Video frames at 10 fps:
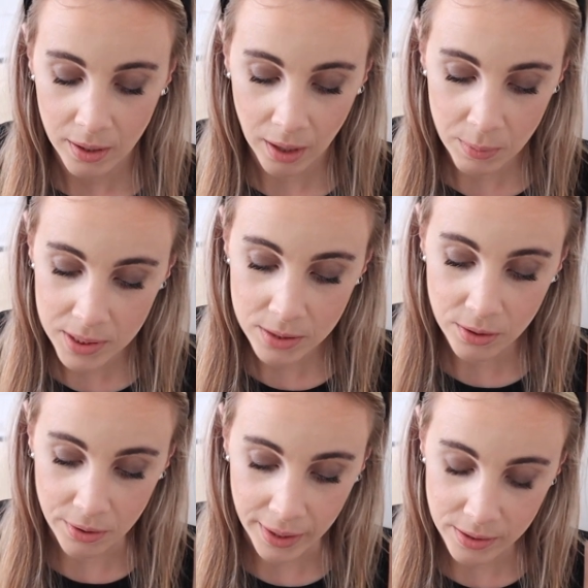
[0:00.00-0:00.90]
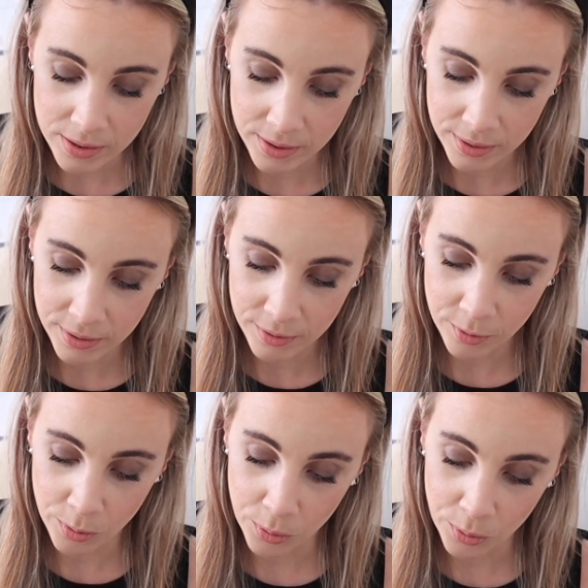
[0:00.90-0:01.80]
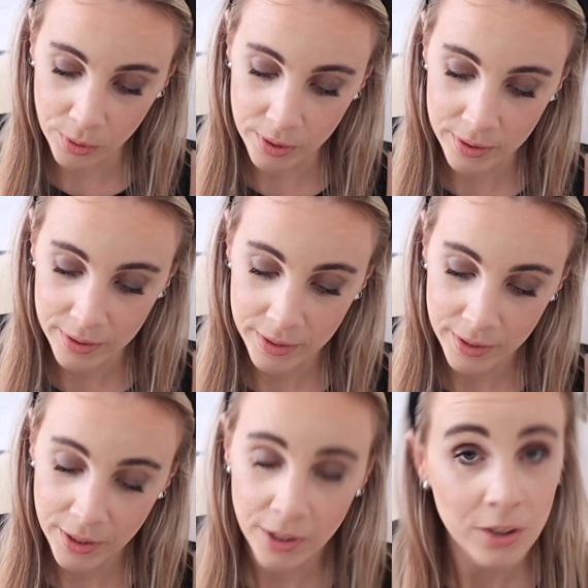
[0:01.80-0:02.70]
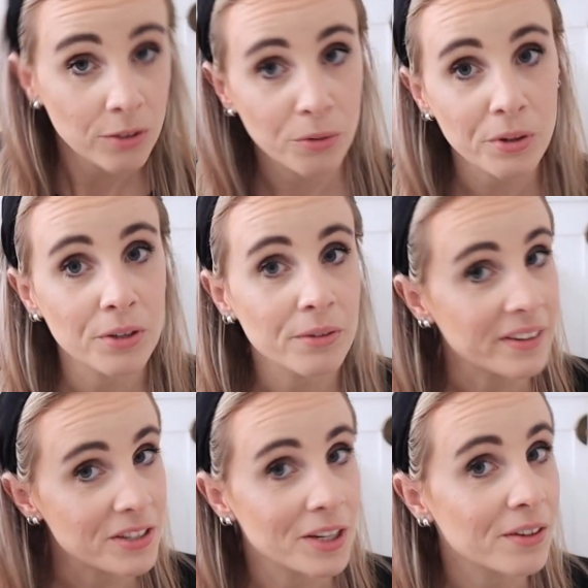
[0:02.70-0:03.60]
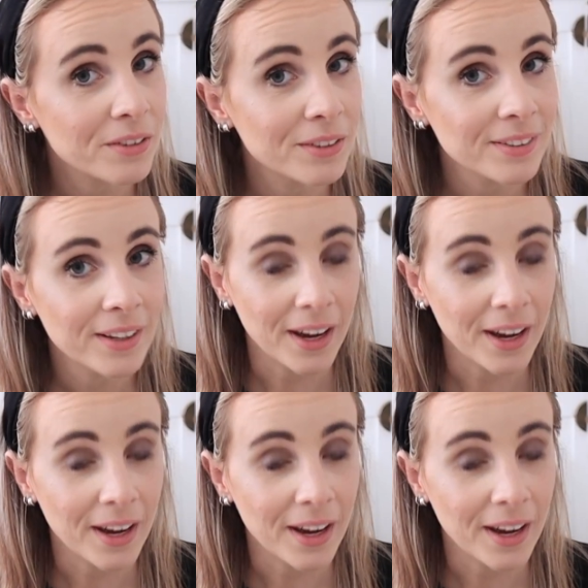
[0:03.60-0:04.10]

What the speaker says: Gum isn't great for you in general.